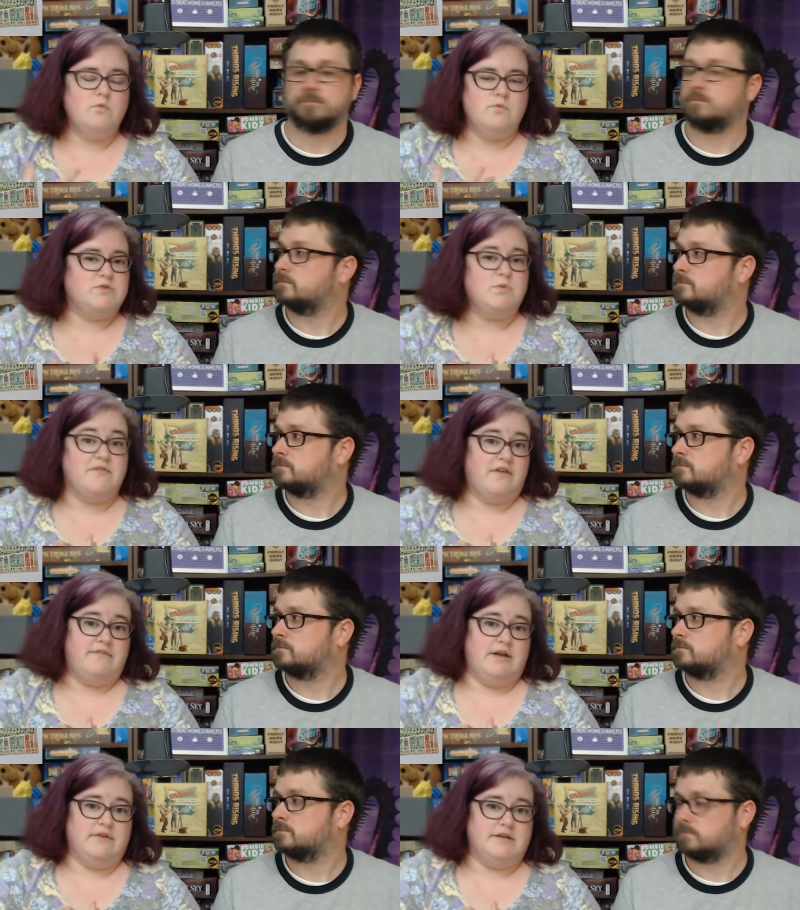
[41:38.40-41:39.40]
Speaker 1: it's one of our
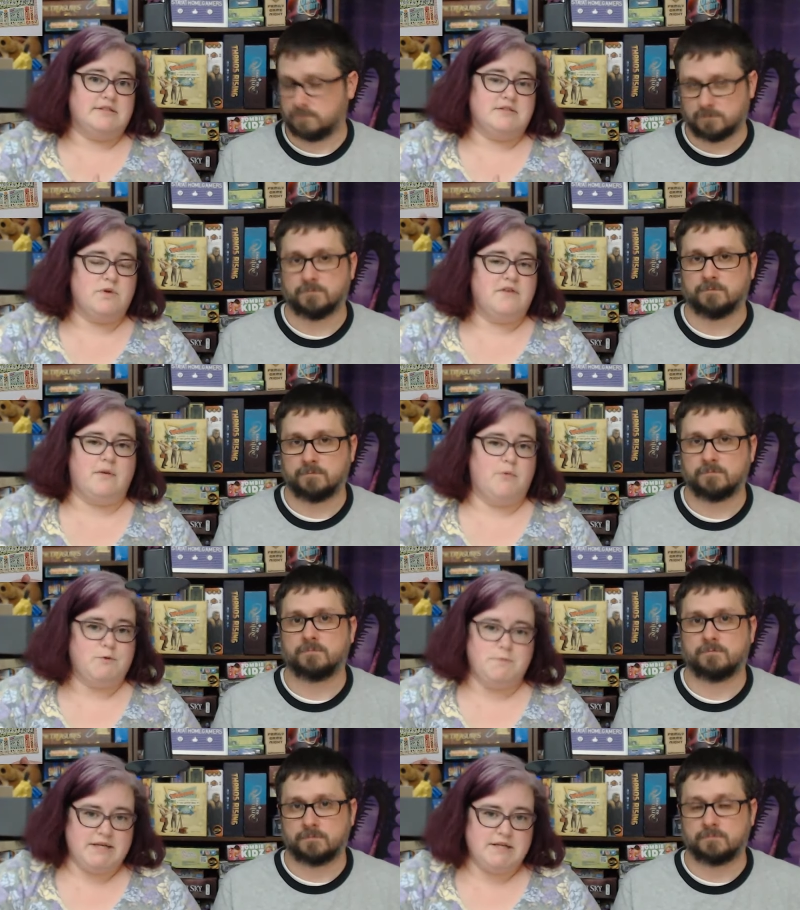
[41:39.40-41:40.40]
favorites. It's mm. one of our
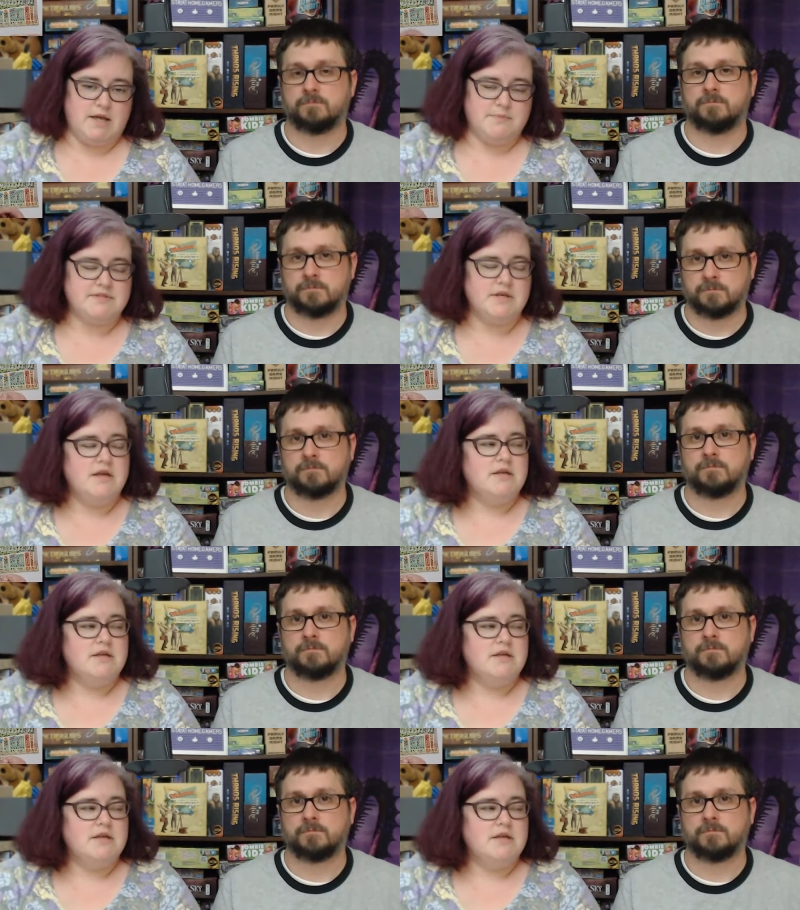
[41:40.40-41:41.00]
most played games.